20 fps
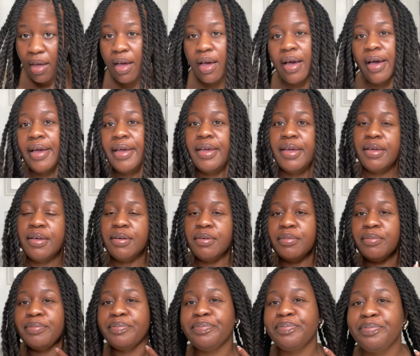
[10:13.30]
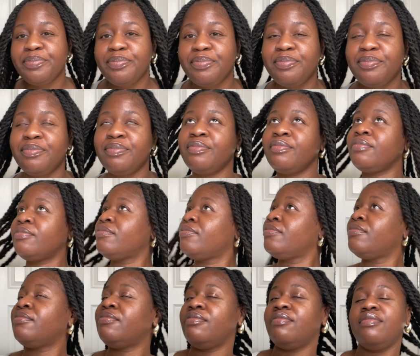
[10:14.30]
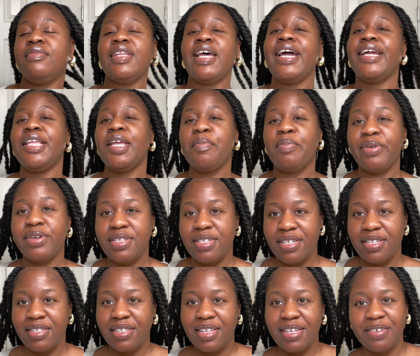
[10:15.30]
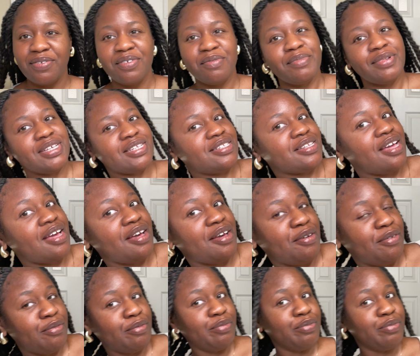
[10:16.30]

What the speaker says: I am 90% done with my style.